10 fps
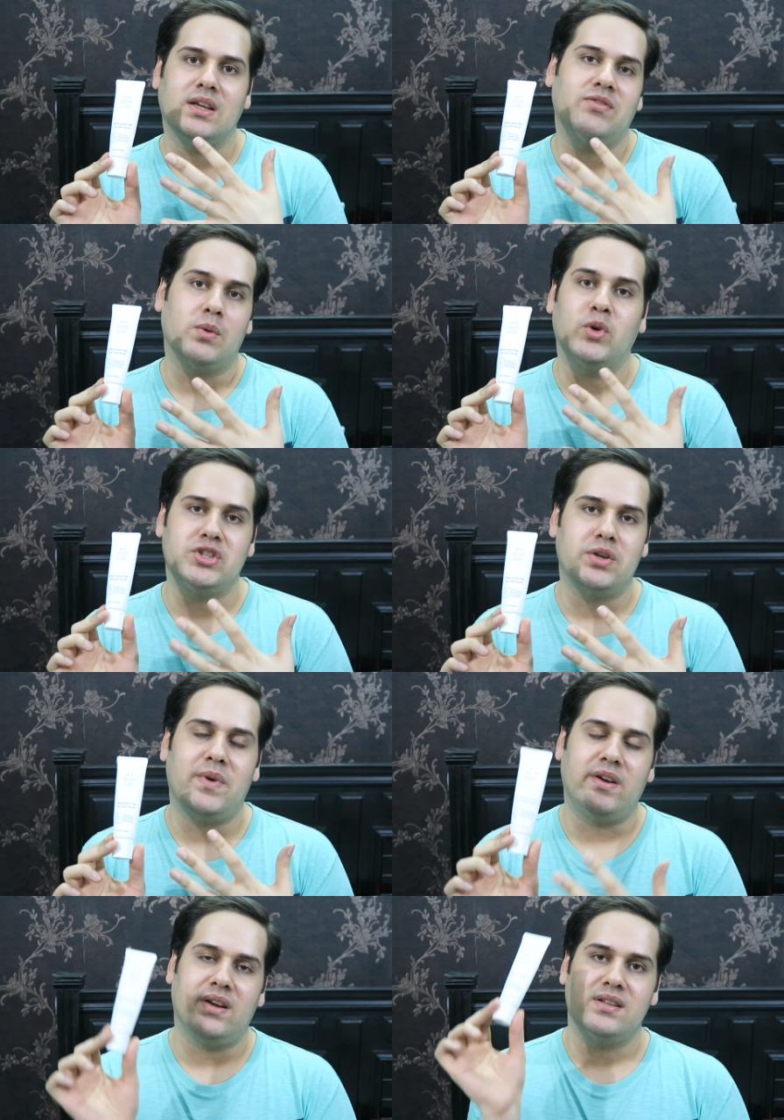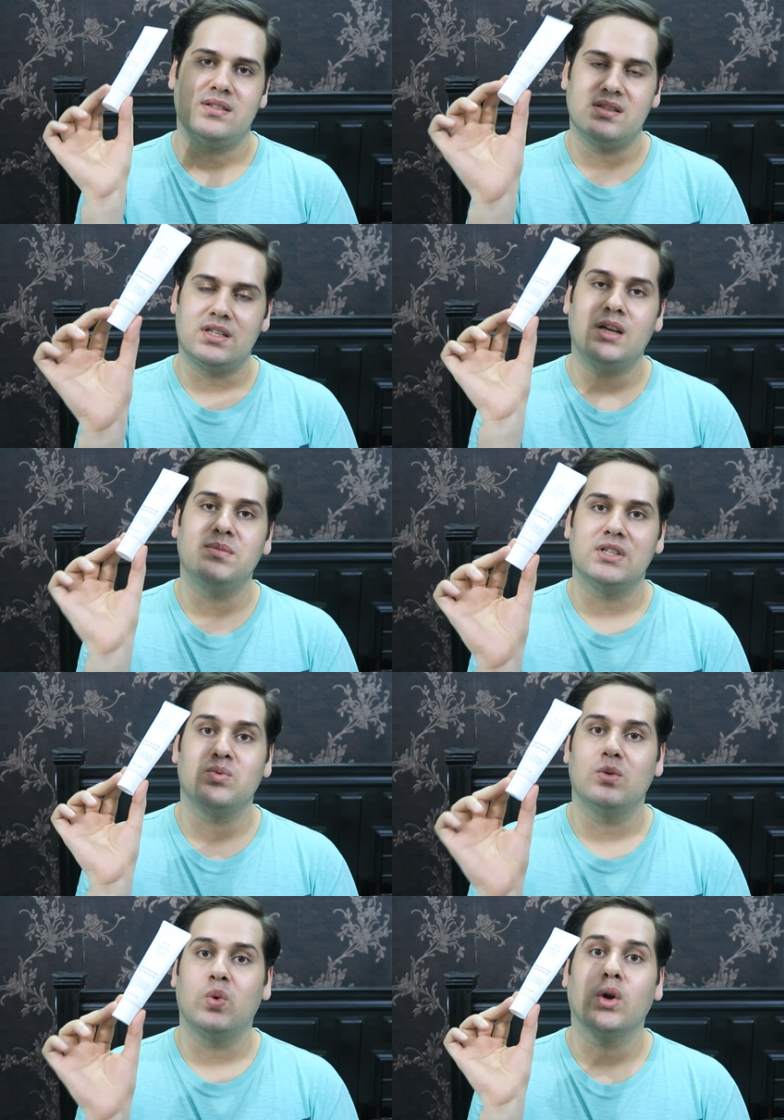If your moisture barrier is disturbed,
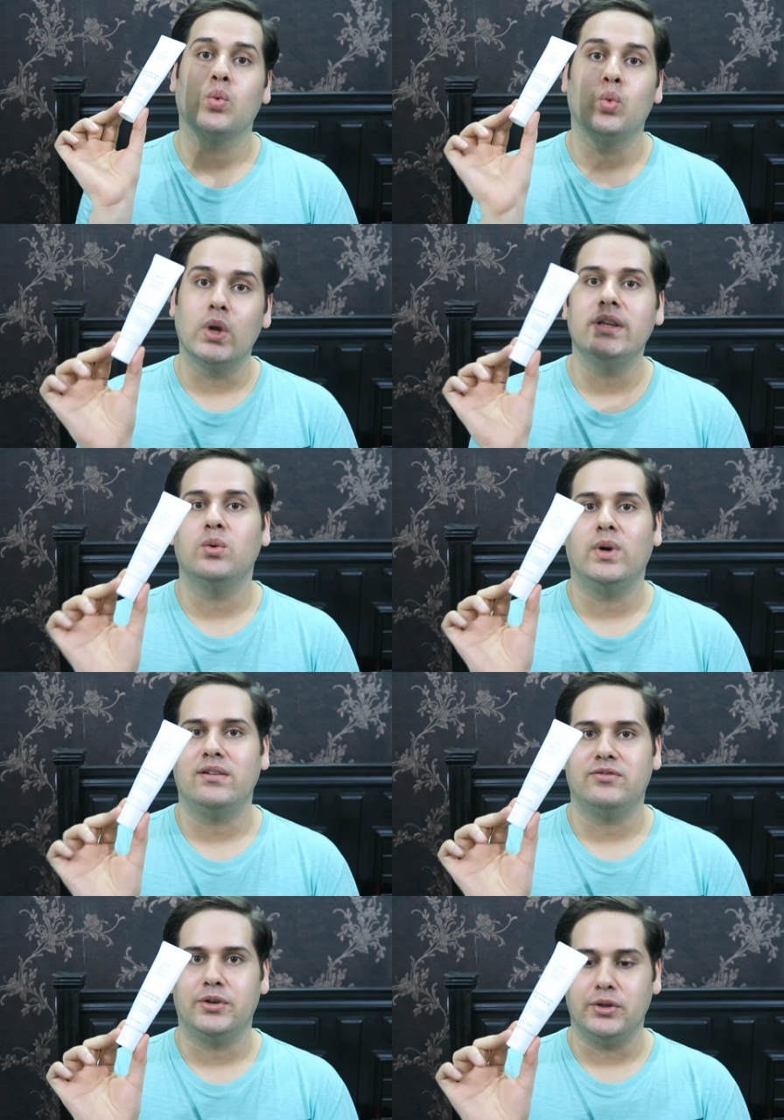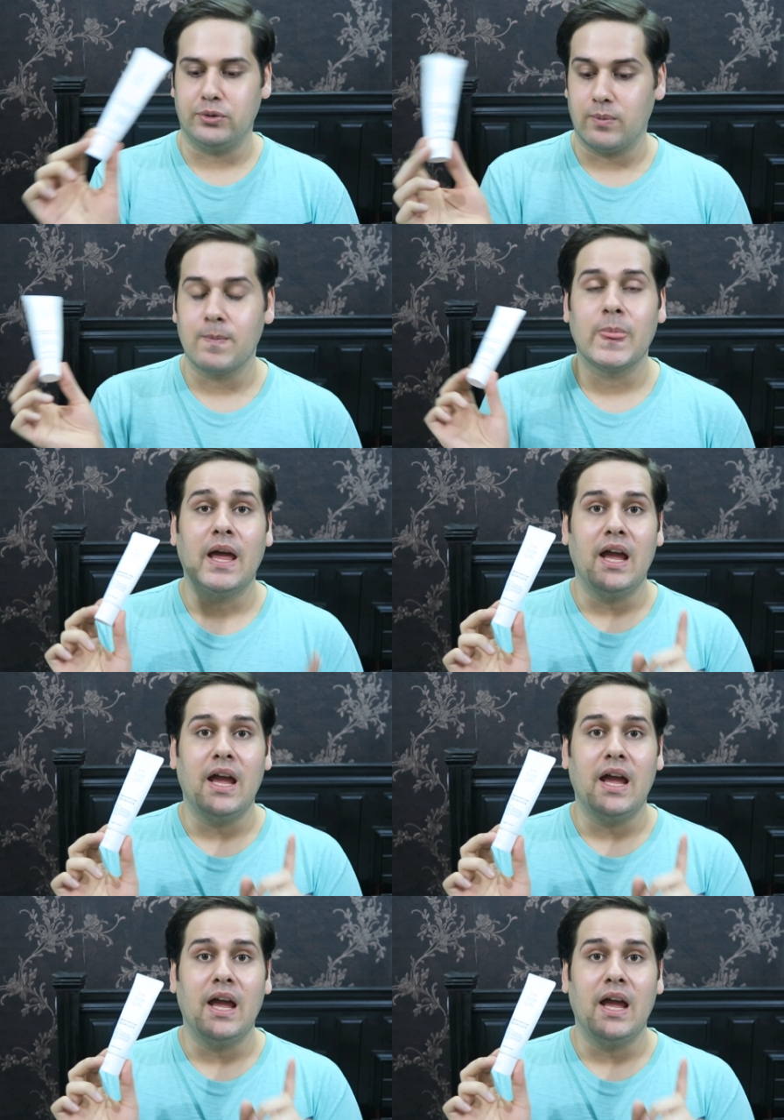this will work really well for you.